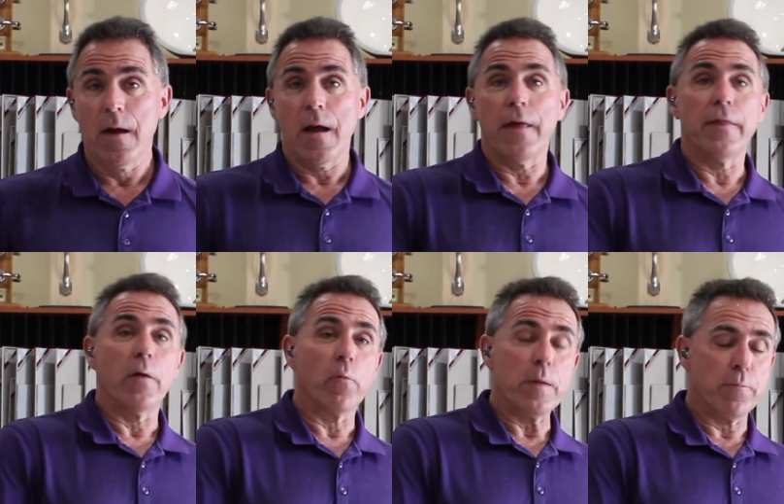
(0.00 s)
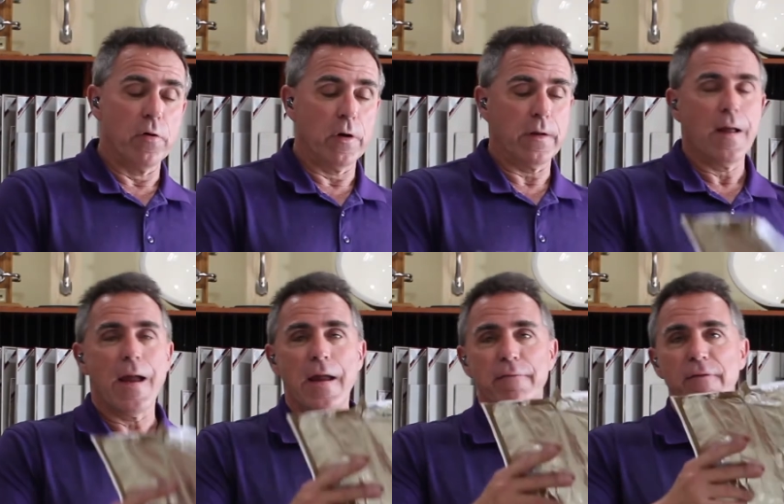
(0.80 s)
and then we put
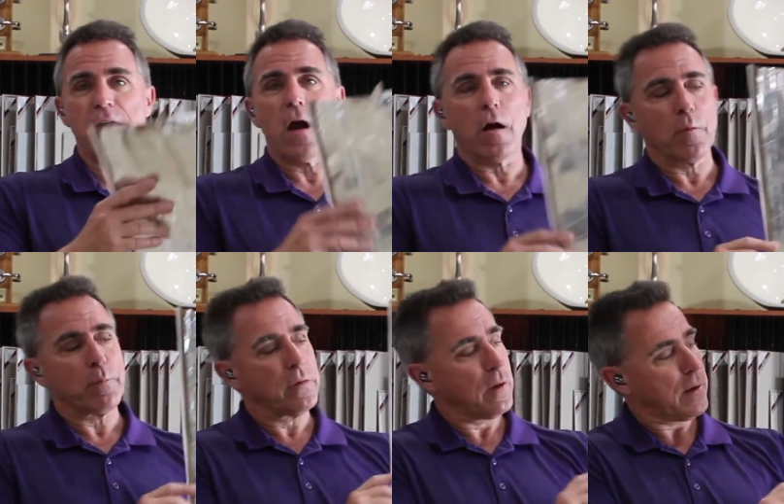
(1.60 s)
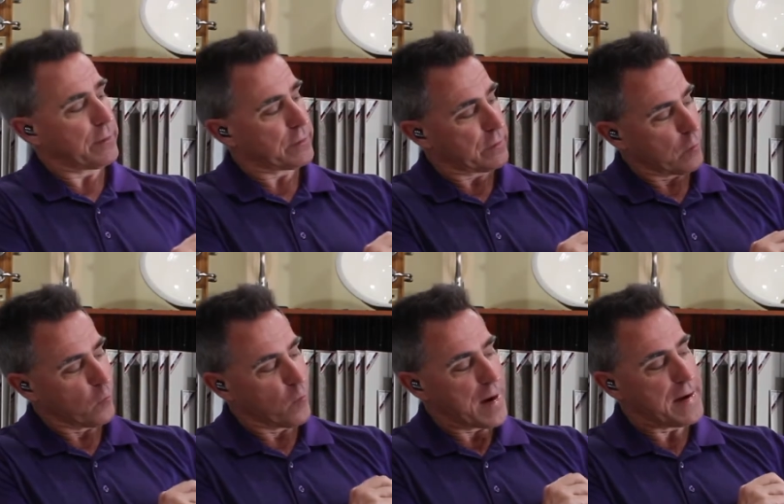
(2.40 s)
a VR Plus
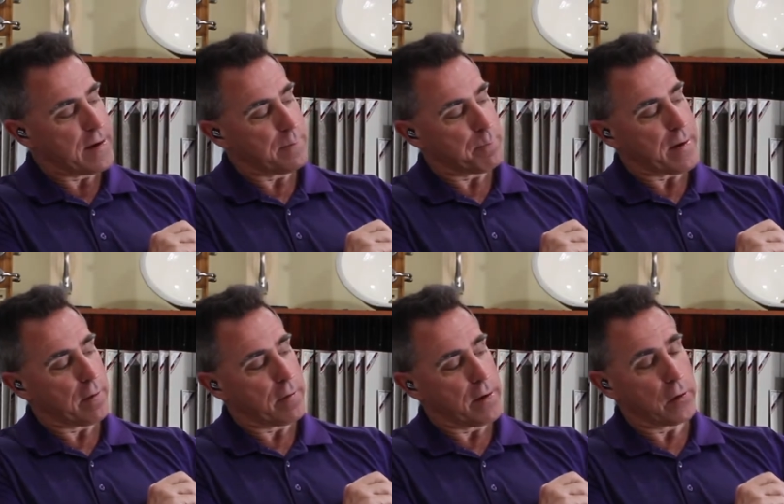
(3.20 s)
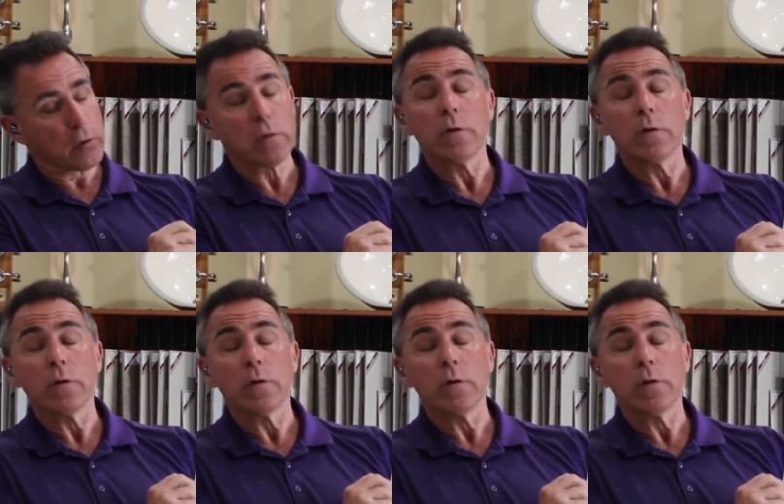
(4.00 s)
radiant barrier